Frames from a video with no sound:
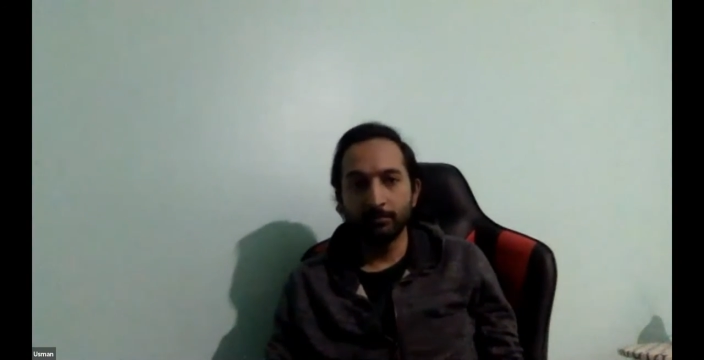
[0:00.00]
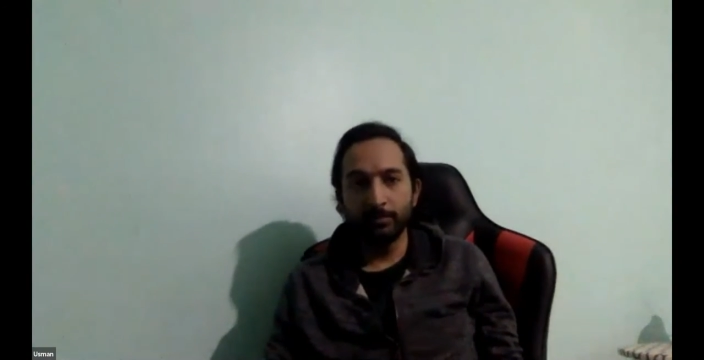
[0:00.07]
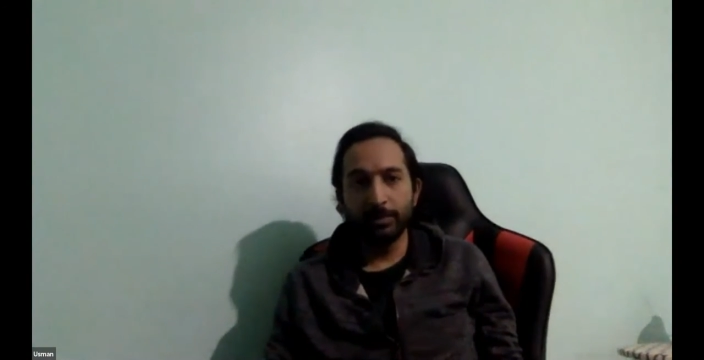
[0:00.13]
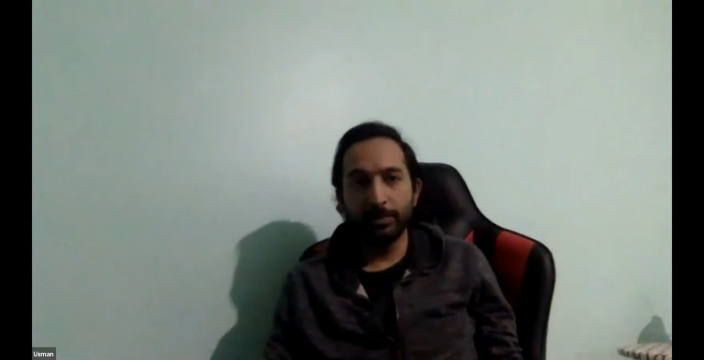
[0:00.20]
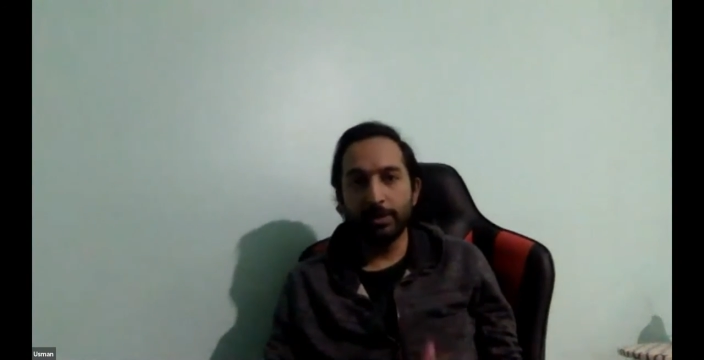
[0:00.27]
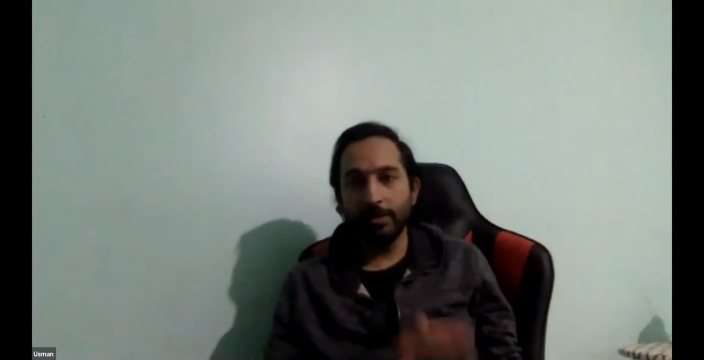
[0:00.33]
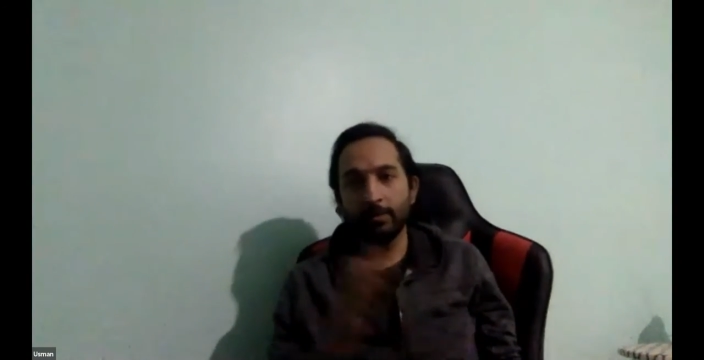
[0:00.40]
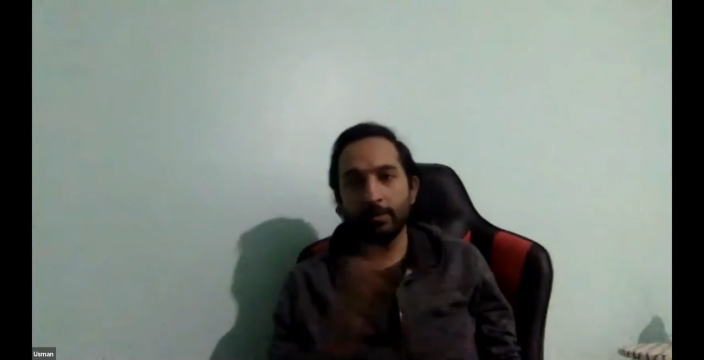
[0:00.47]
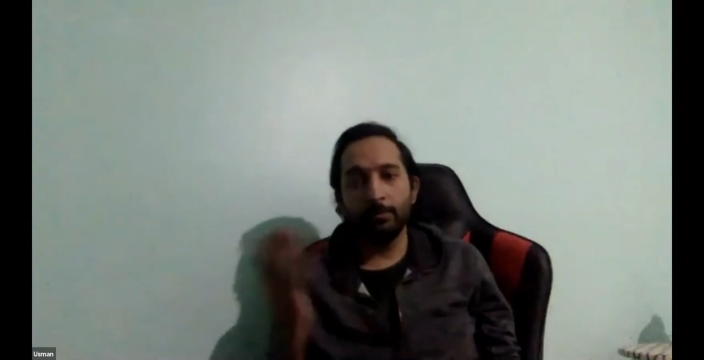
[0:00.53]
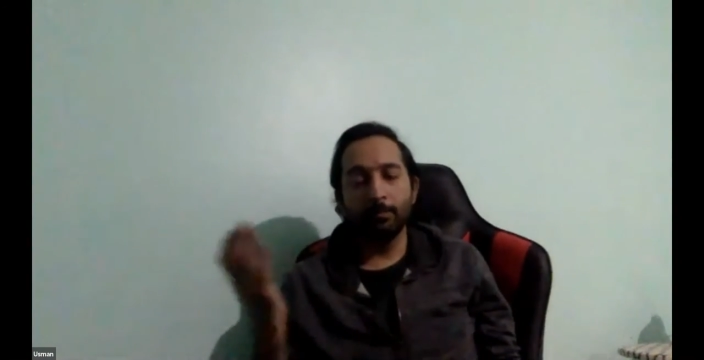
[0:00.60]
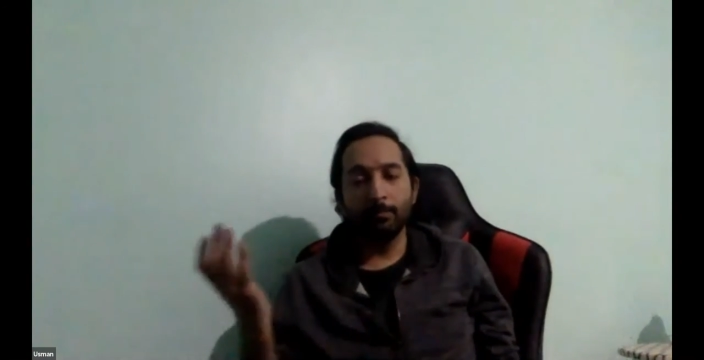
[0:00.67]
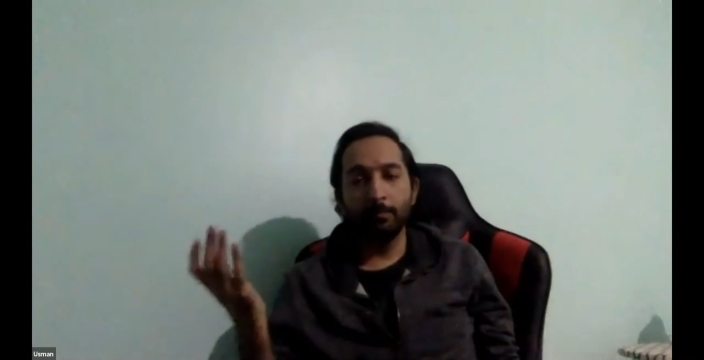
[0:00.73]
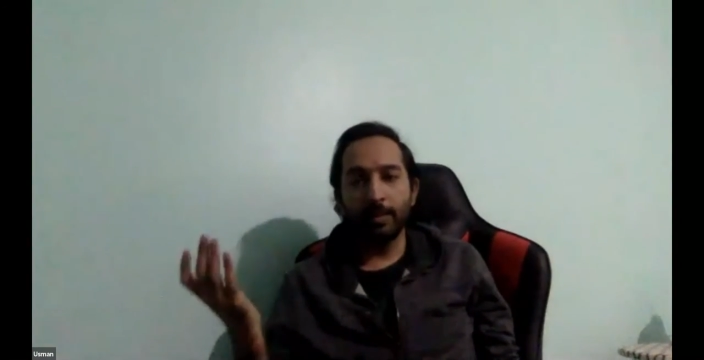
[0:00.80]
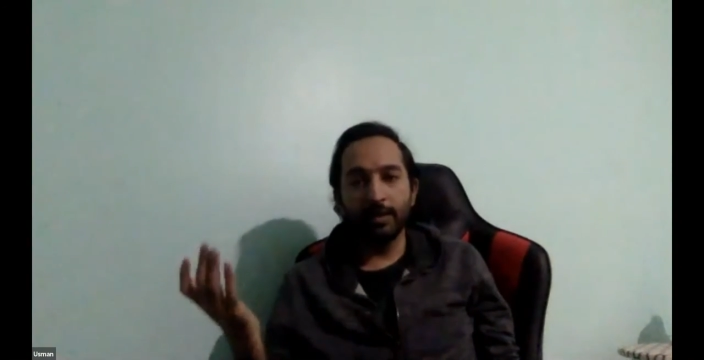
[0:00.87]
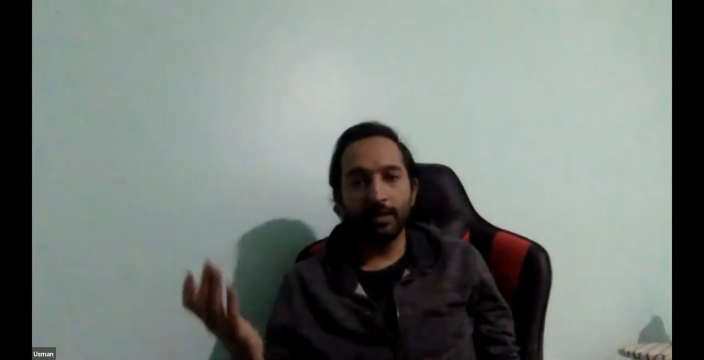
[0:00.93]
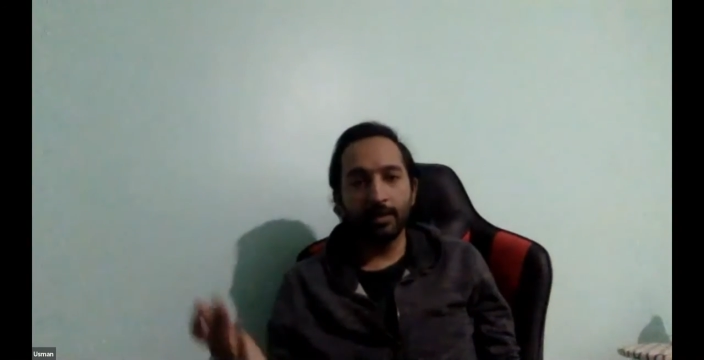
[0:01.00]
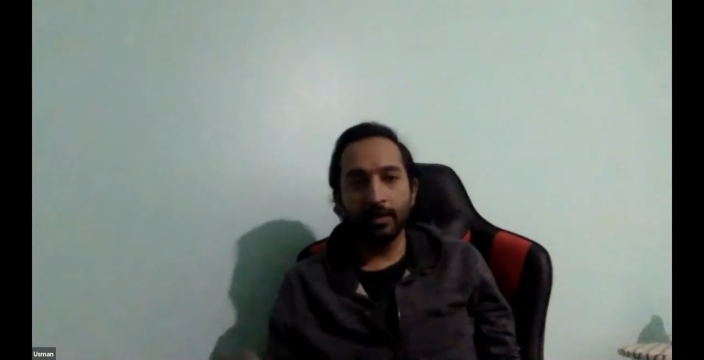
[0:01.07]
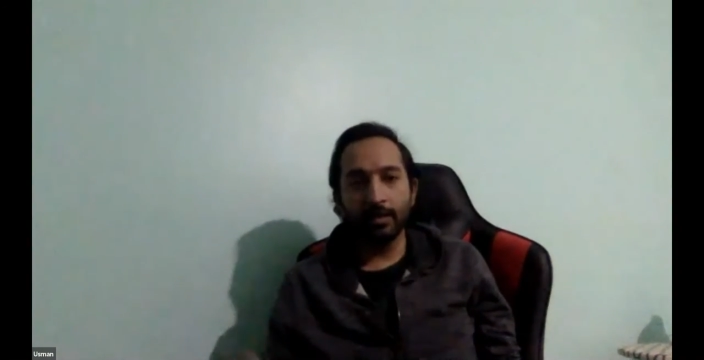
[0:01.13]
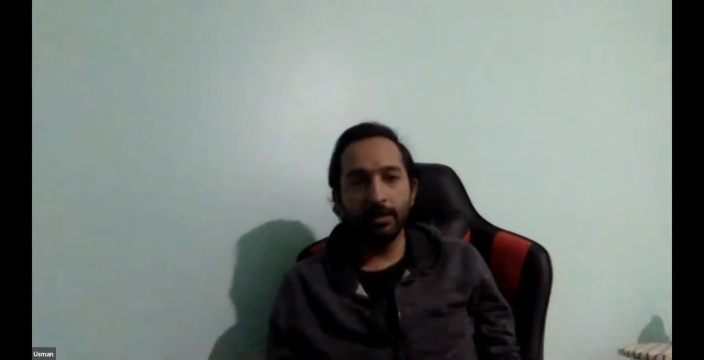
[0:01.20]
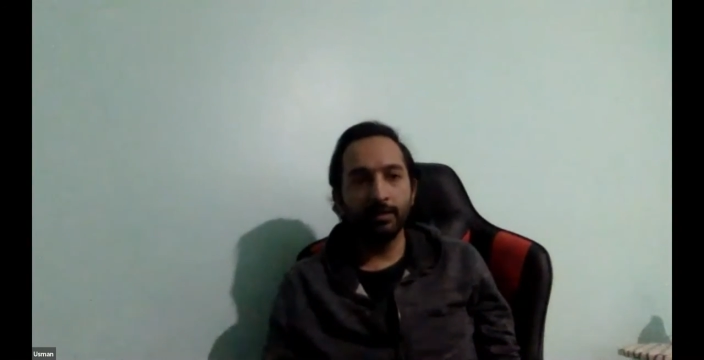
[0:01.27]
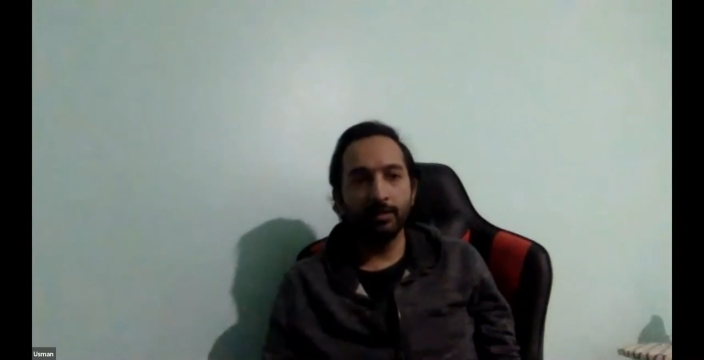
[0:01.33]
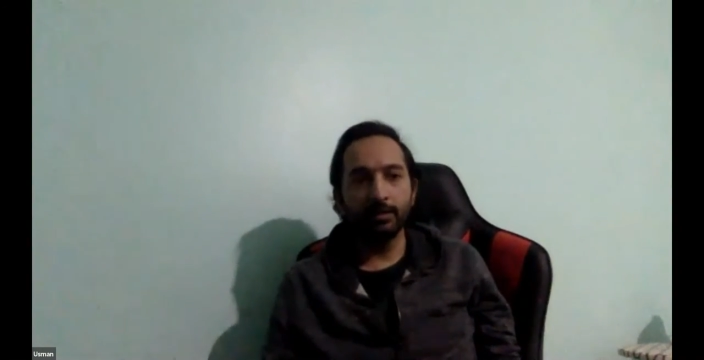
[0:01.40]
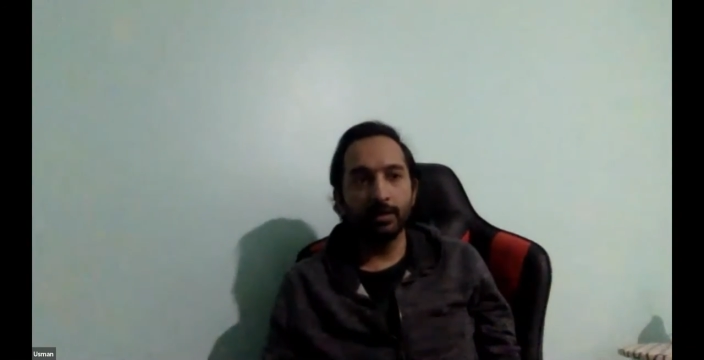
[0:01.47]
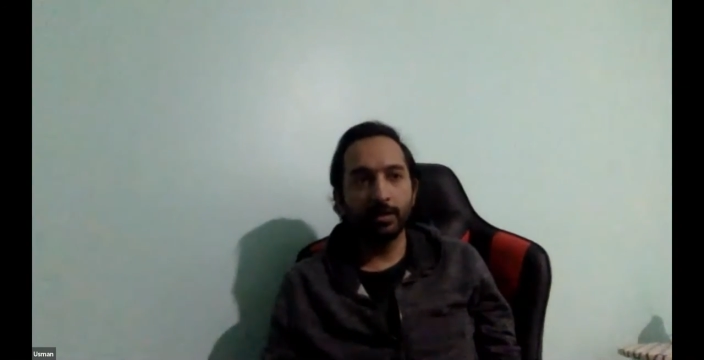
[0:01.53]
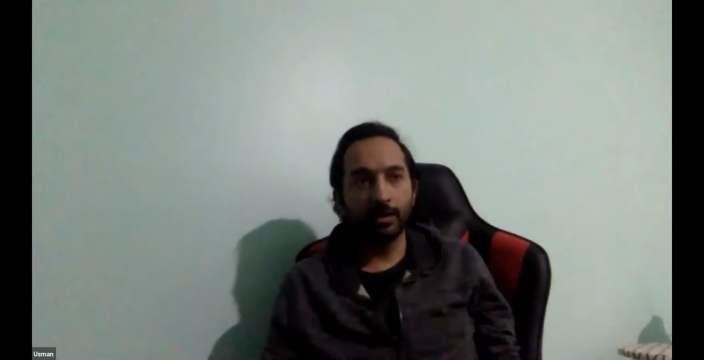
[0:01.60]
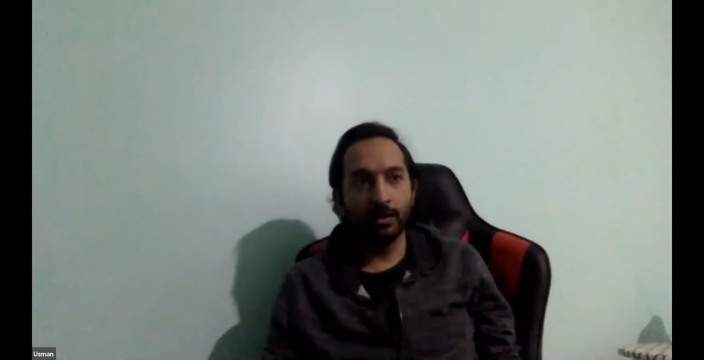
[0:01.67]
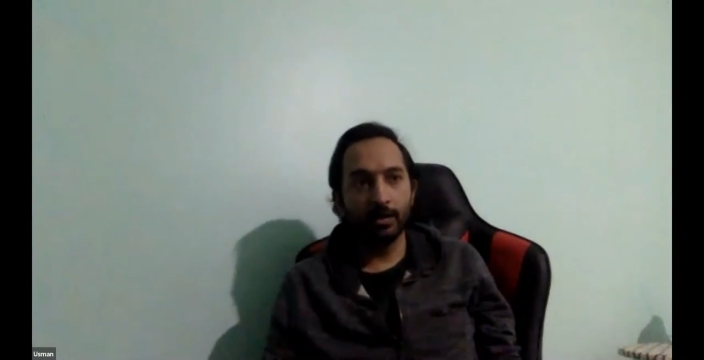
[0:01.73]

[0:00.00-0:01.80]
pretty mainline